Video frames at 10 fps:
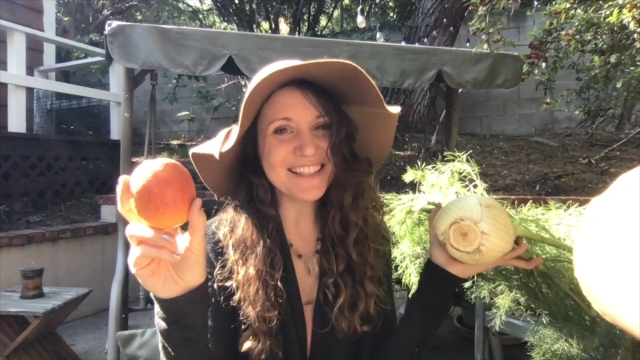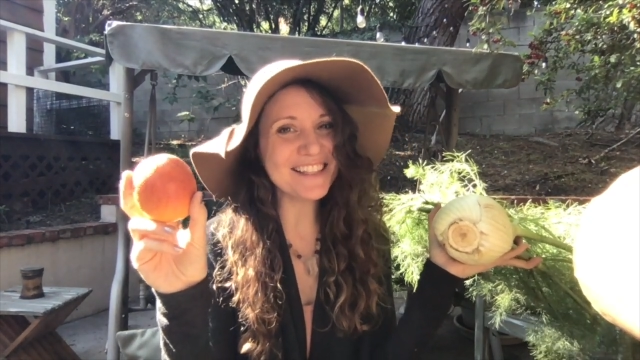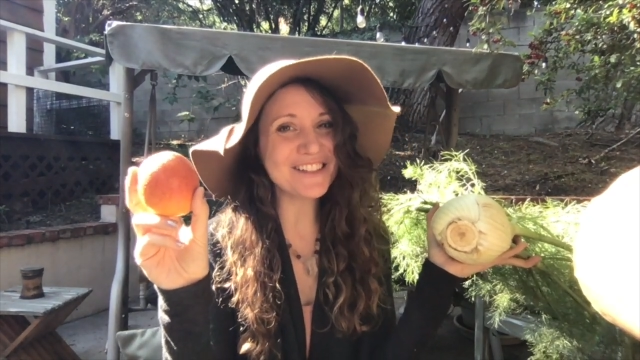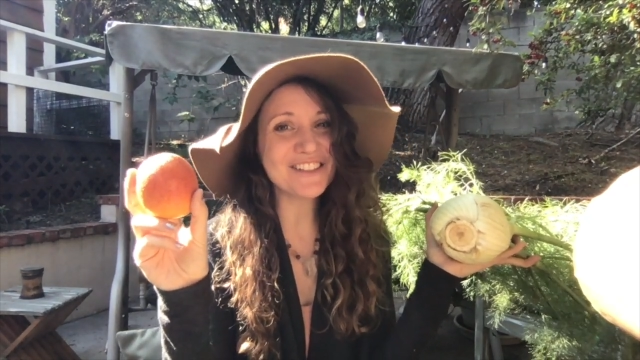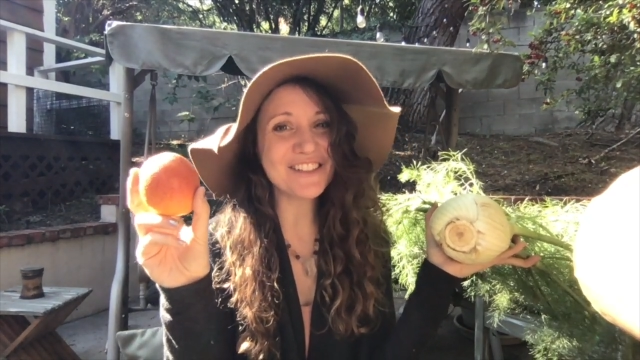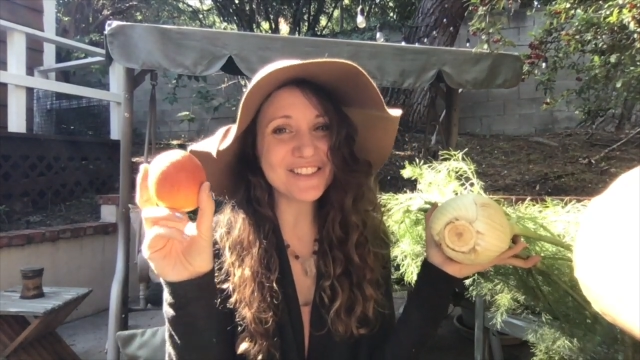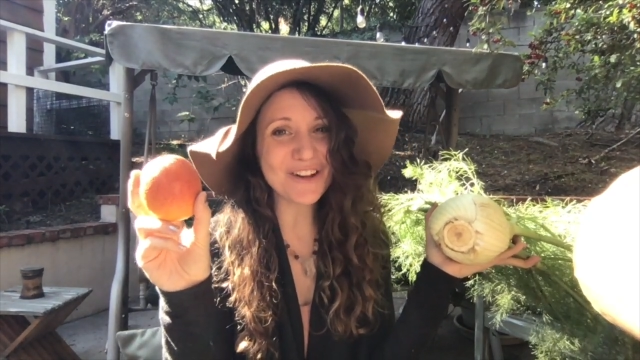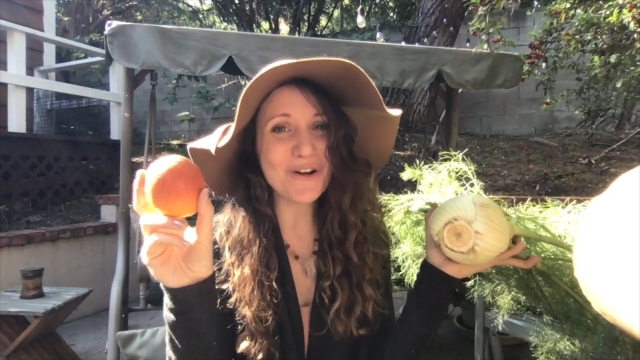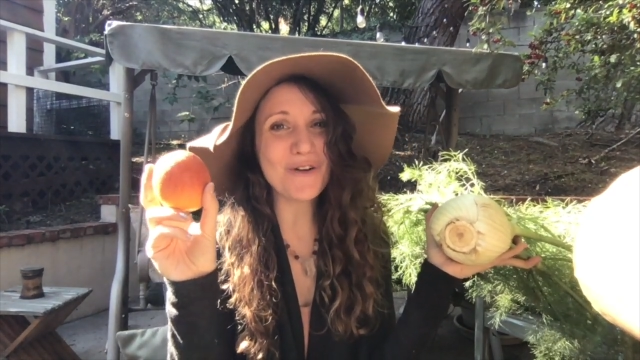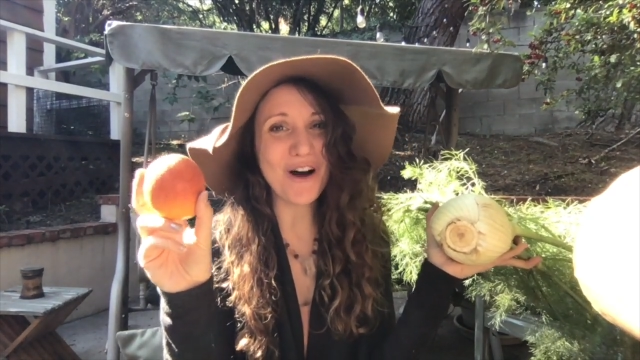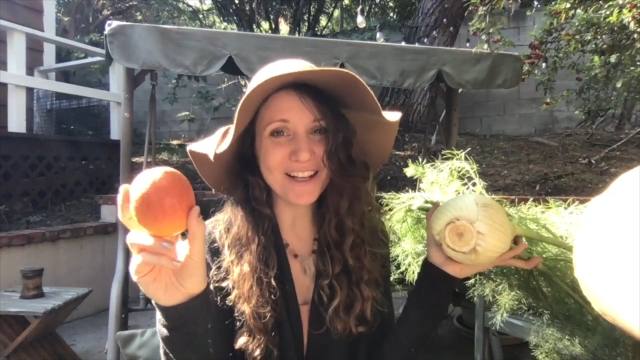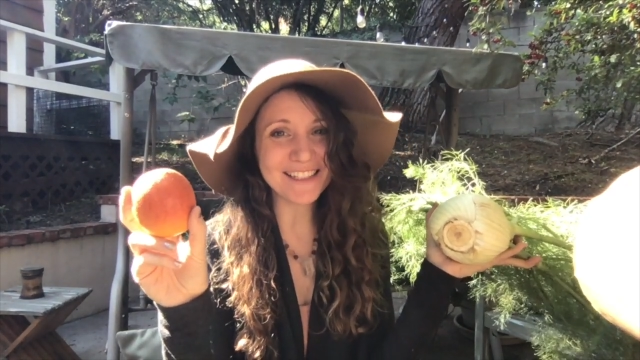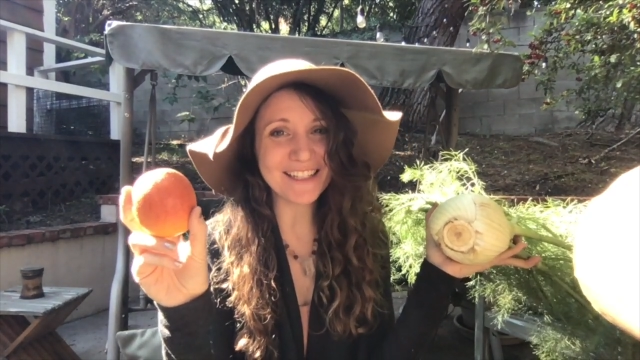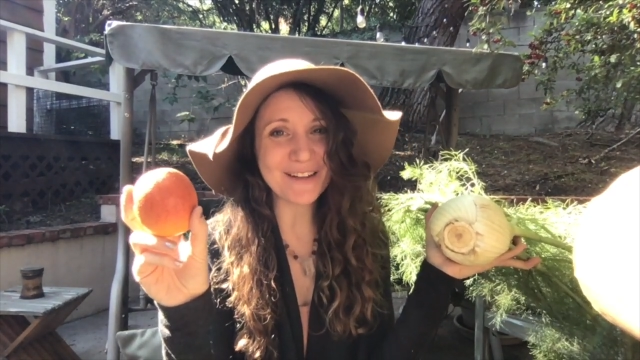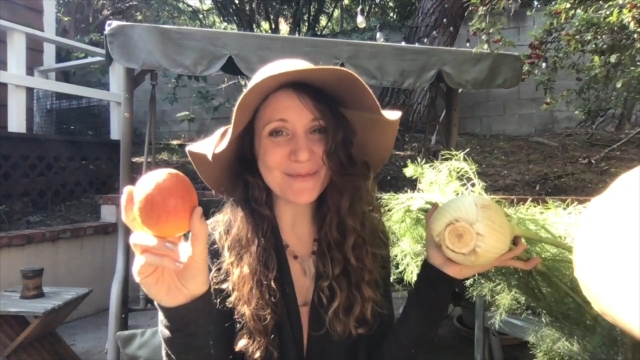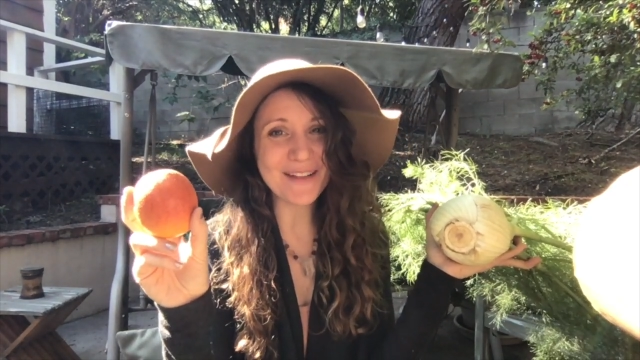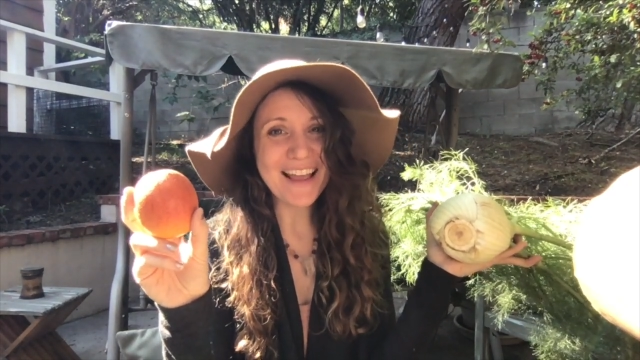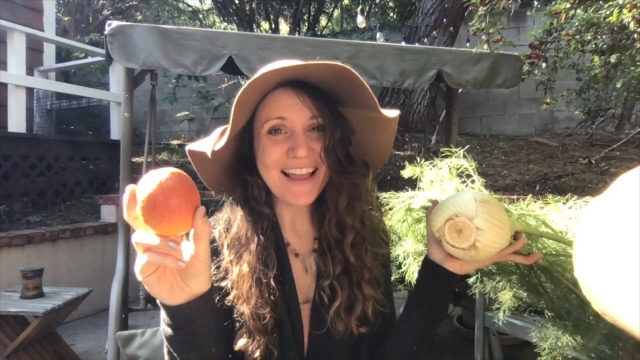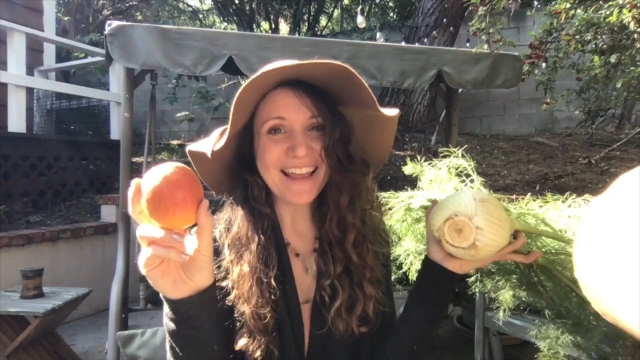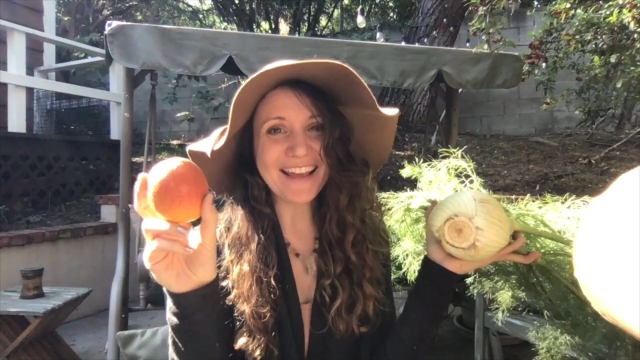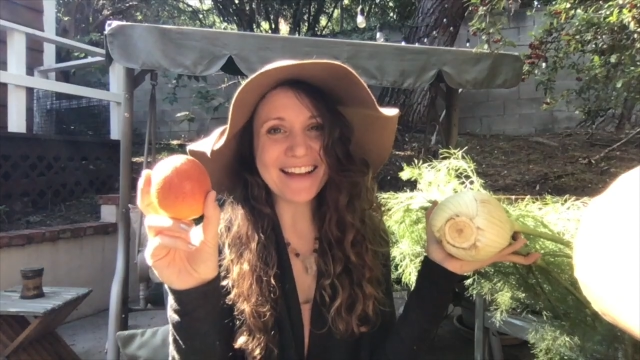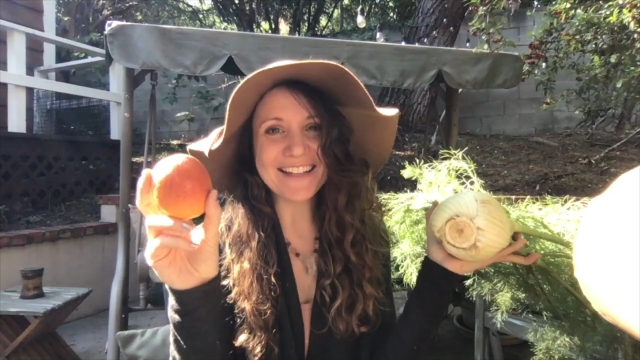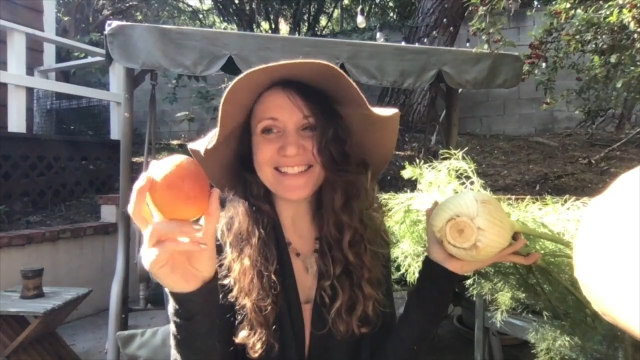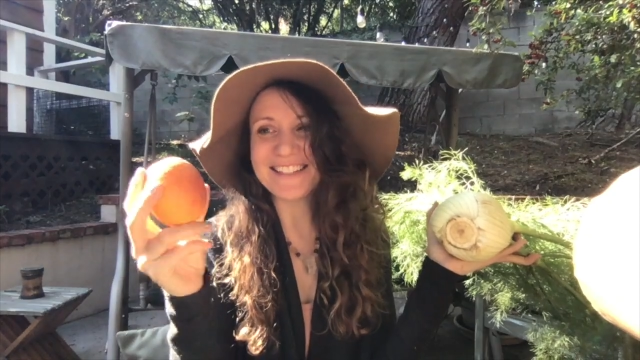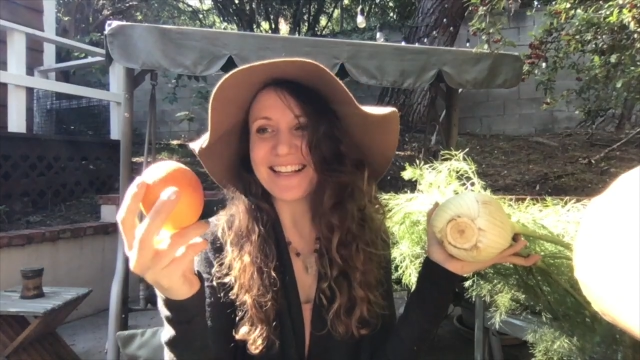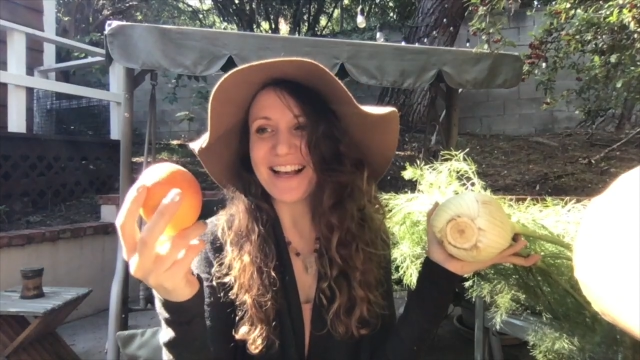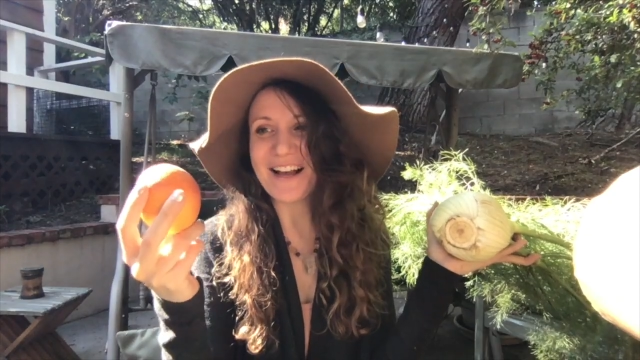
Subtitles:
These are so awesome. And